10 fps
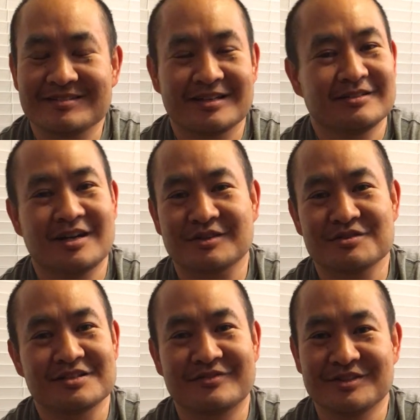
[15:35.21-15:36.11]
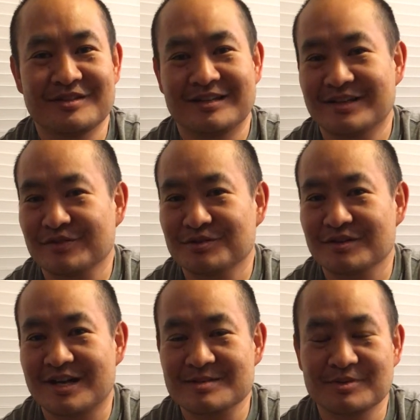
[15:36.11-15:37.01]
Like doctors never do that. You never go into
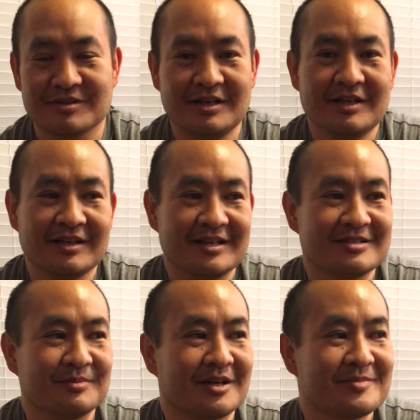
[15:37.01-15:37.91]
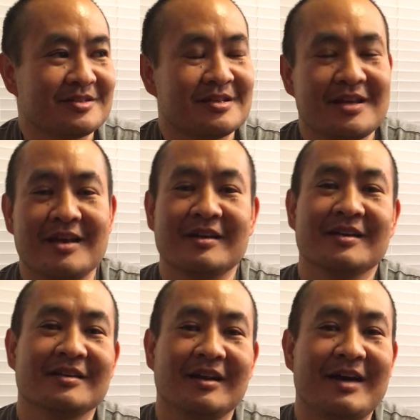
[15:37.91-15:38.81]
the hospital and someone comes and says, hey,
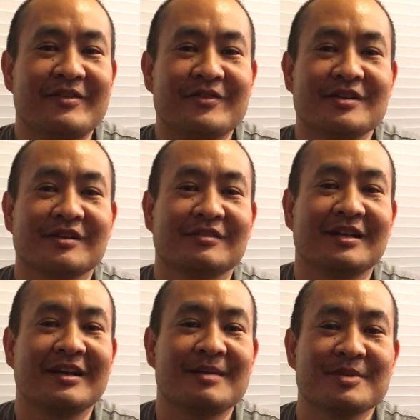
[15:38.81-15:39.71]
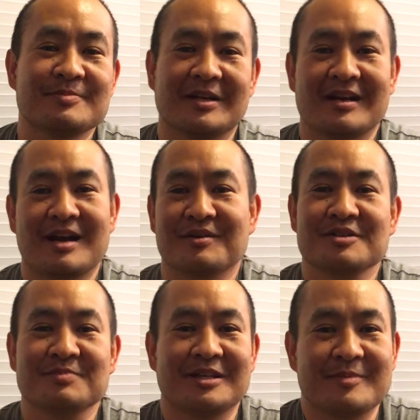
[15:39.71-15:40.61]
have every doctor line up and spend an hour
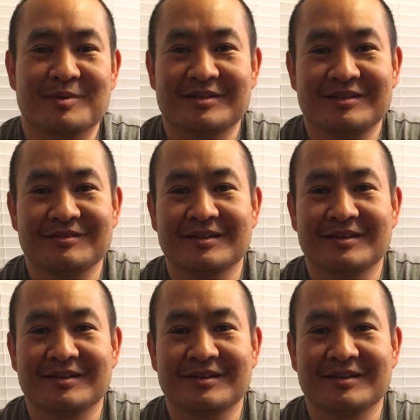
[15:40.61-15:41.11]
explaining to me what they do.